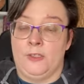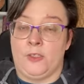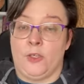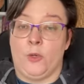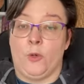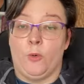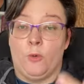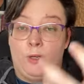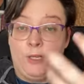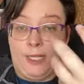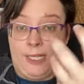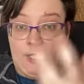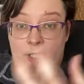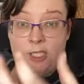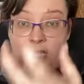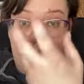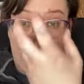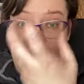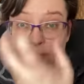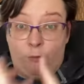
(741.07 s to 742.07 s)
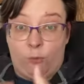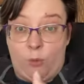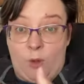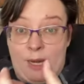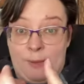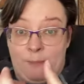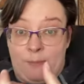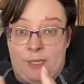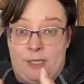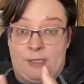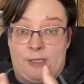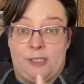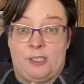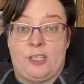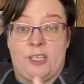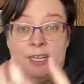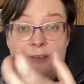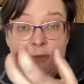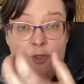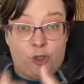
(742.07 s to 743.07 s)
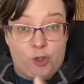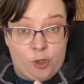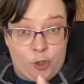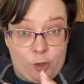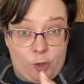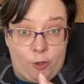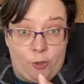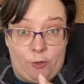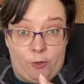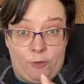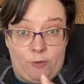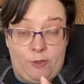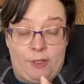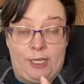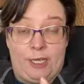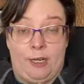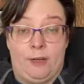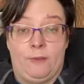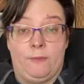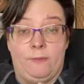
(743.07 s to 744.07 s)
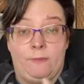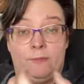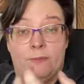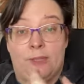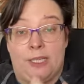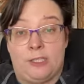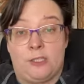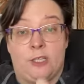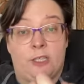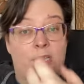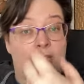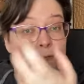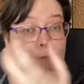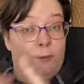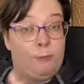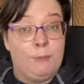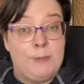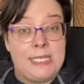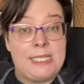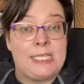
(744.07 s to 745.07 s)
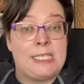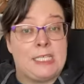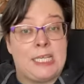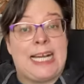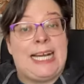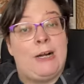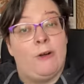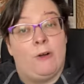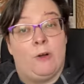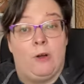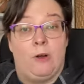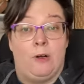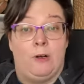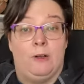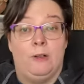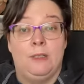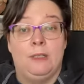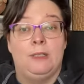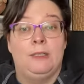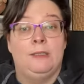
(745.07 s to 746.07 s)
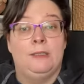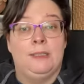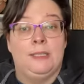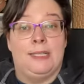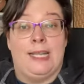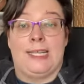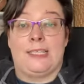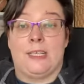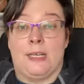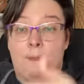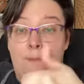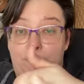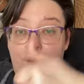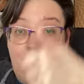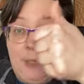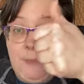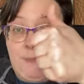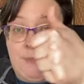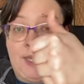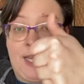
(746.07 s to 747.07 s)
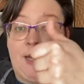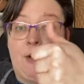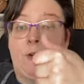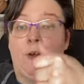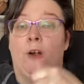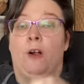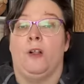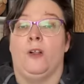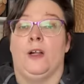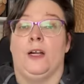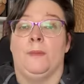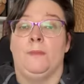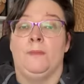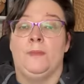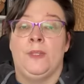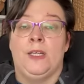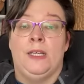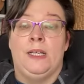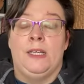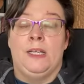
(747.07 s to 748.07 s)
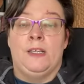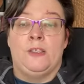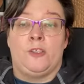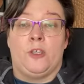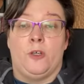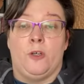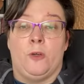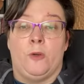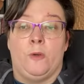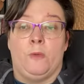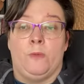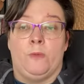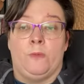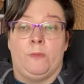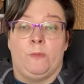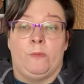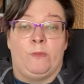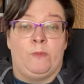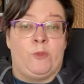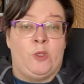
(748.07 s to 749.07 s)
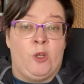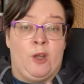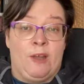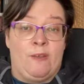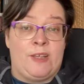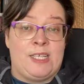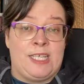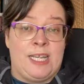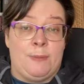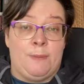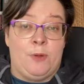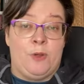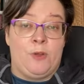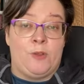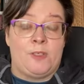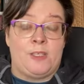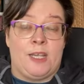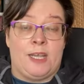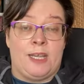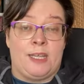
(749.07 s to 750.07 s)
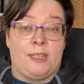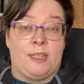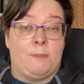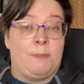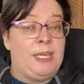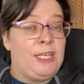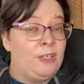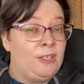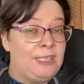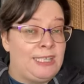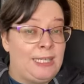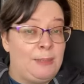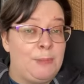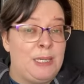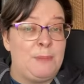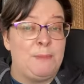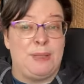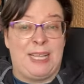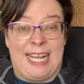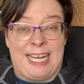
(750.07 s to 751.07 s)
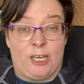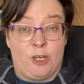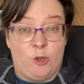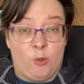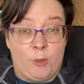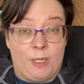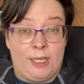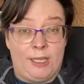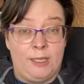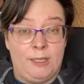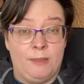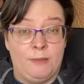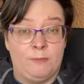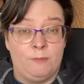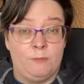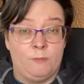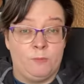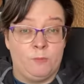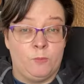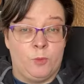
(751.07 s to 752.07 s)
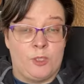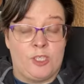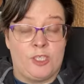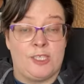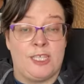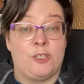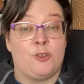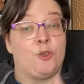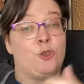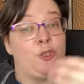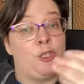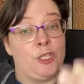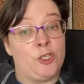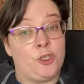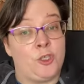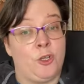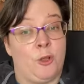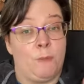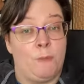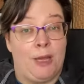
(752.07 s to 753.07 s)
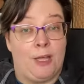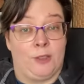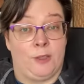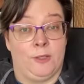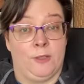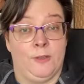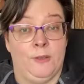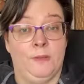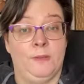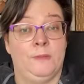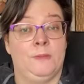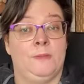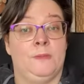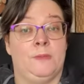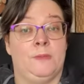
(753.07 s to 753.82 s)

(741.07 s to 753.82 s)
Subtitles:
So it's going to have ripeness. It's going to have sugar there. That's going to get fermented to alcohol. That's going to bump the alcohol up. So you'll have examples like the Peter Lehman Black Queen, which is a traditional method,